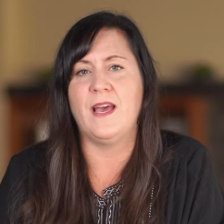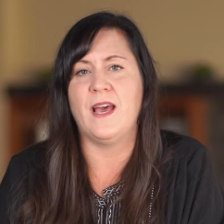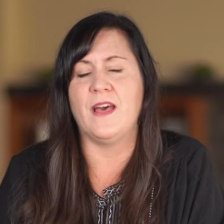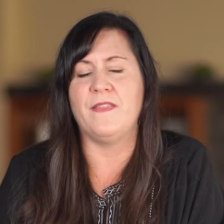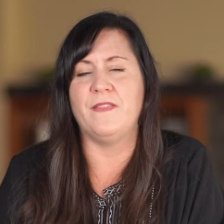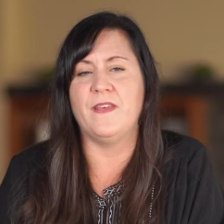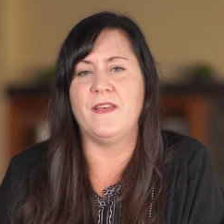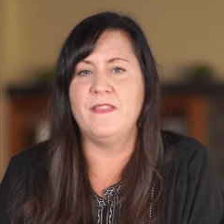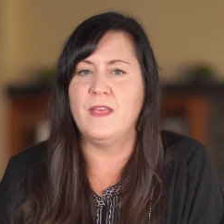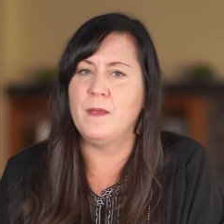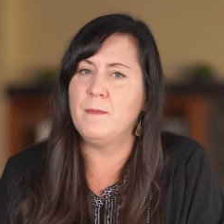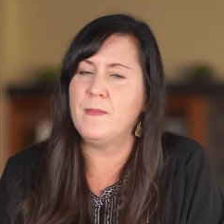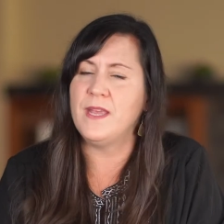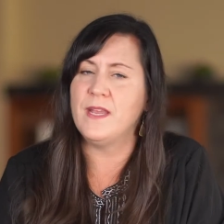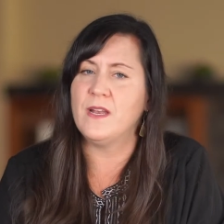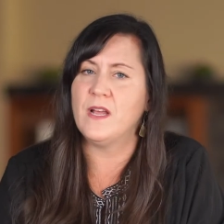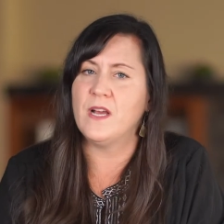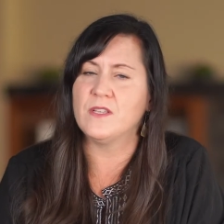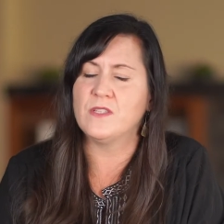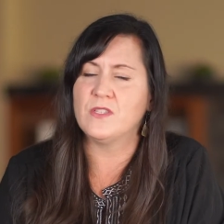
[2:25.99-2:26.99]
And then they
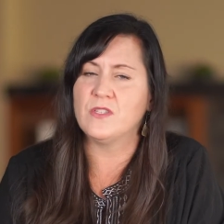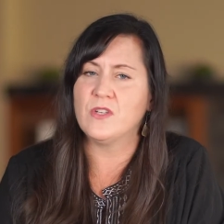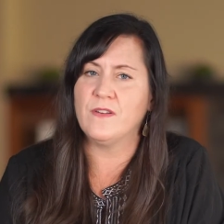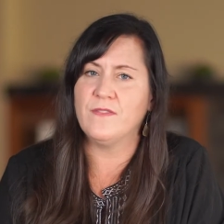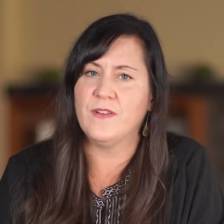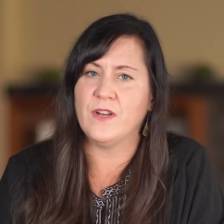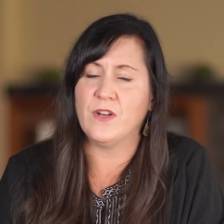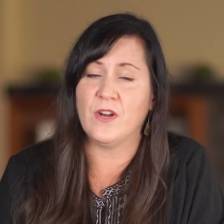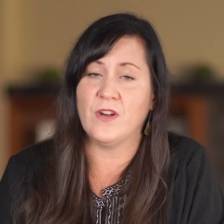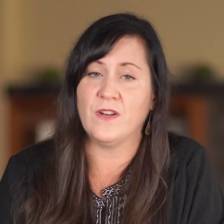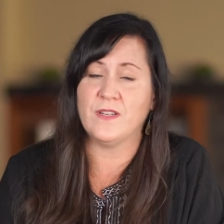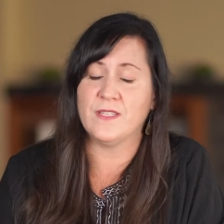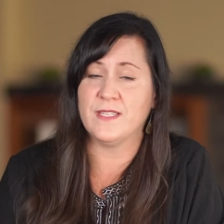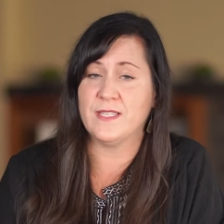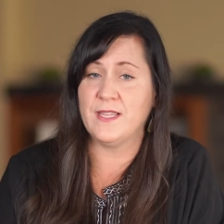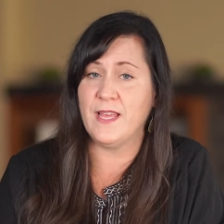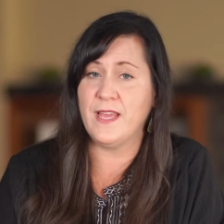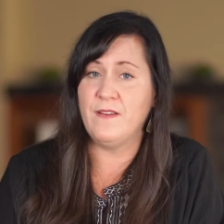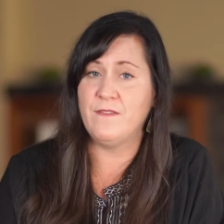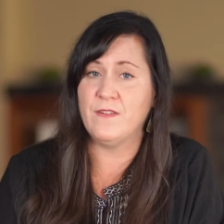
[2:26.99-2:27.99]
meet a servant girl, a
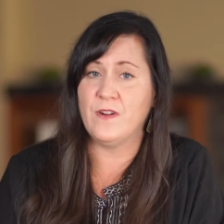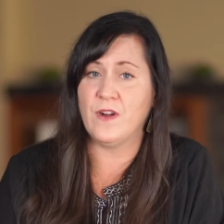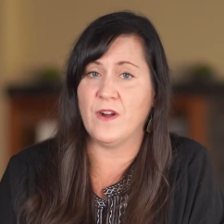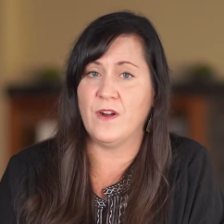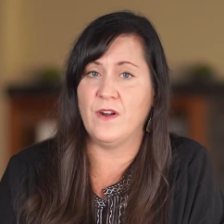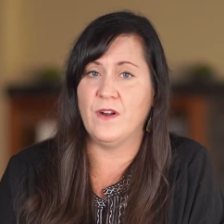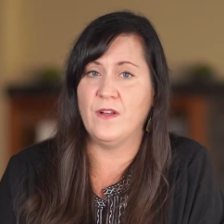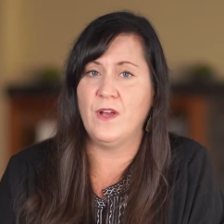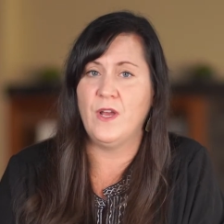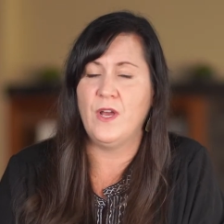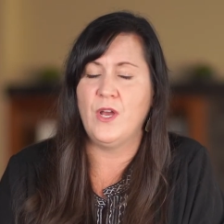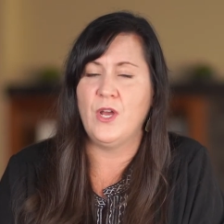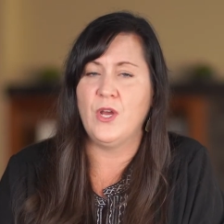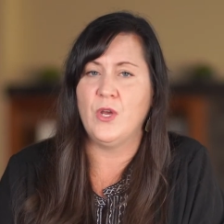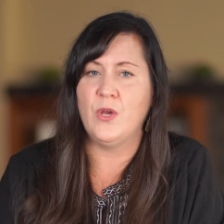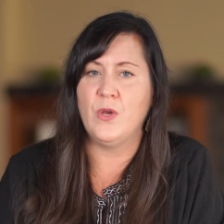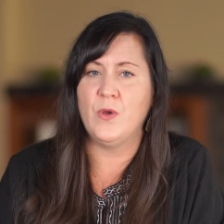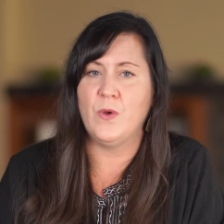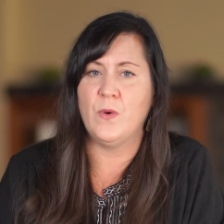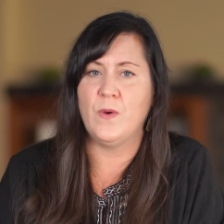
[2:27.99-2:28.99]
slave girl,
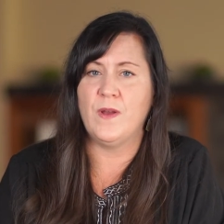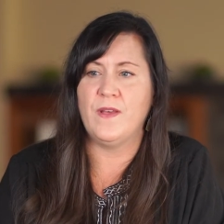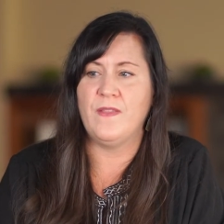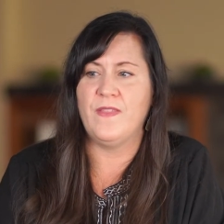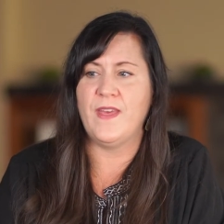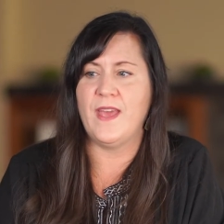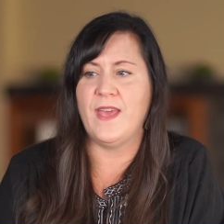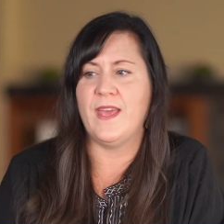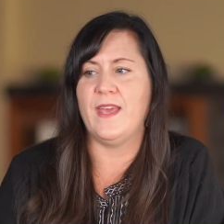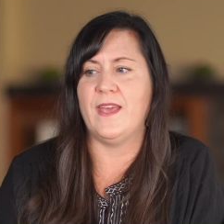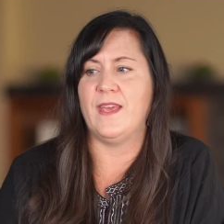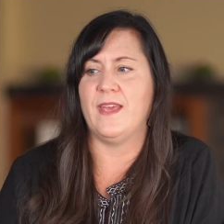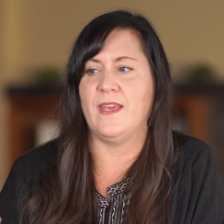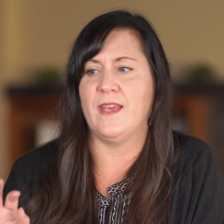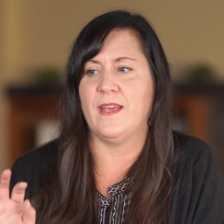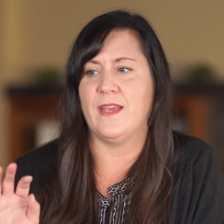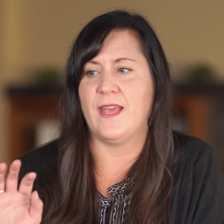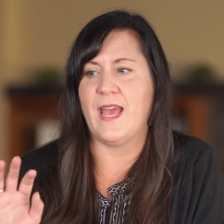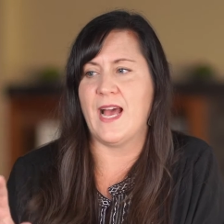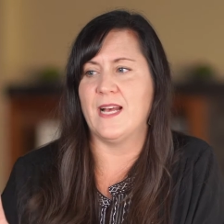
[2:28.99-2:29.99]
who they
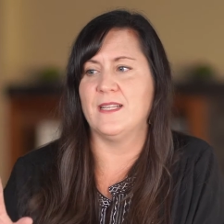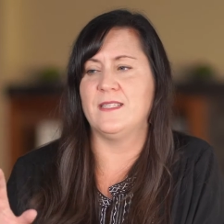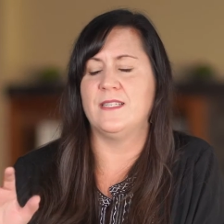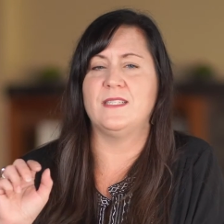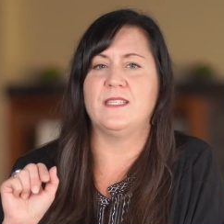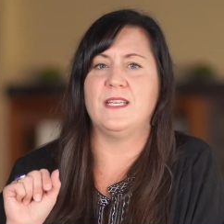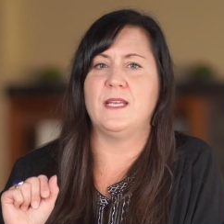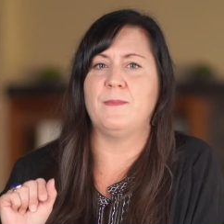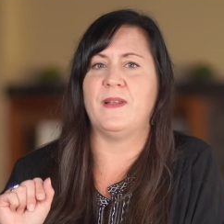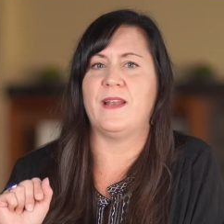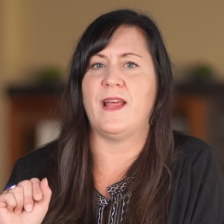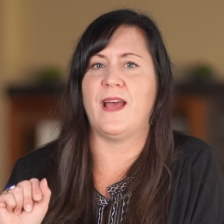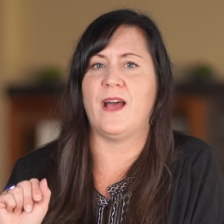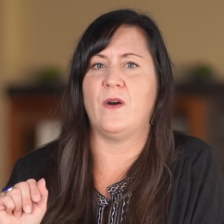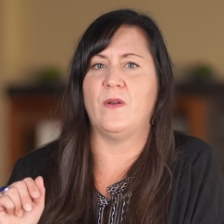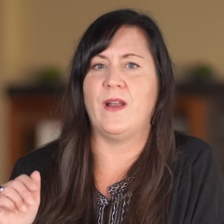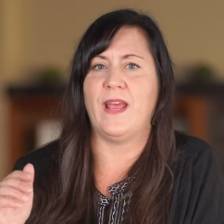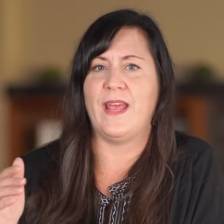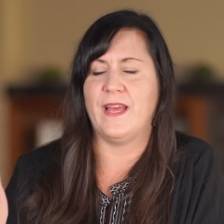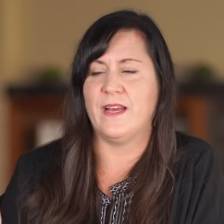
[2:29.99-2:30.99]
cast a demon
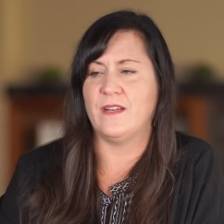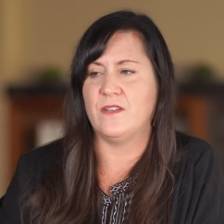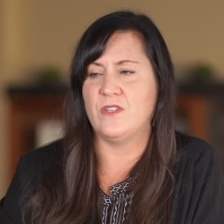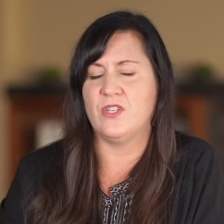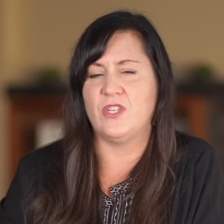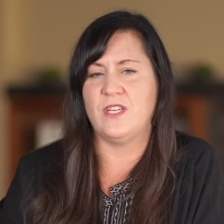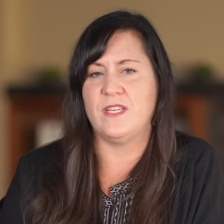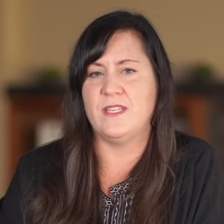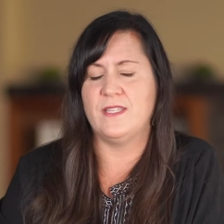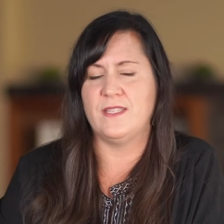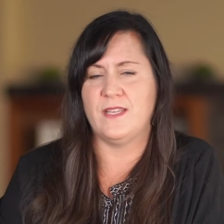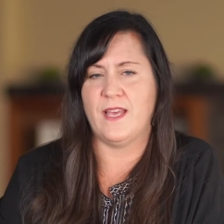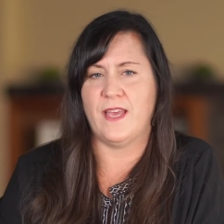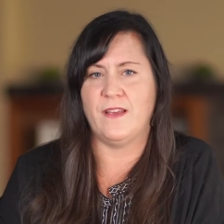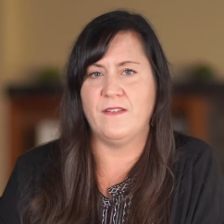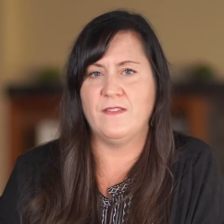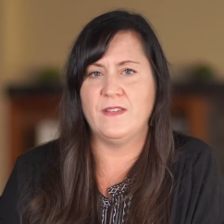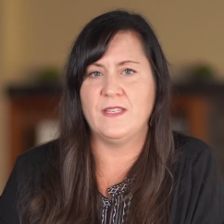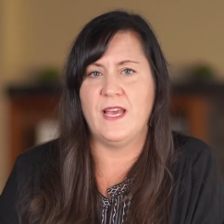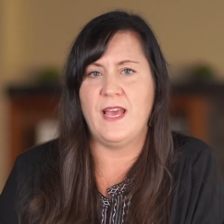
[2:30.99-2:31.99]
out, and she's
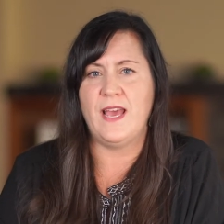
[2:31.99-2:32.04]
saved.